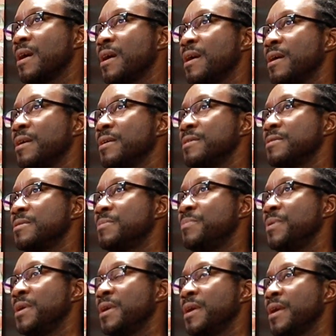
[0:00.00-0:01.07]
as
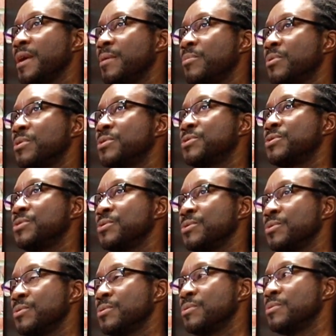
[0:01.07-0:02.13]
being able
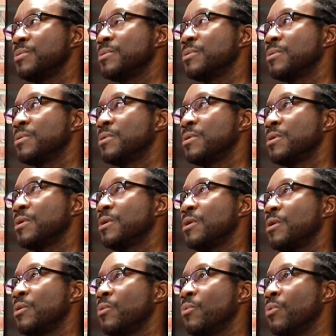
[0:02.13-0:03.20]
to
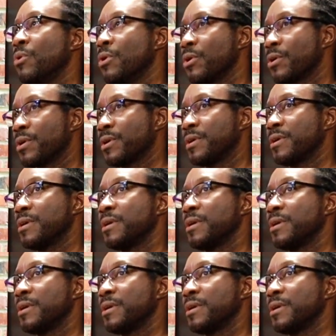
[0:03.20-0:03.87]
work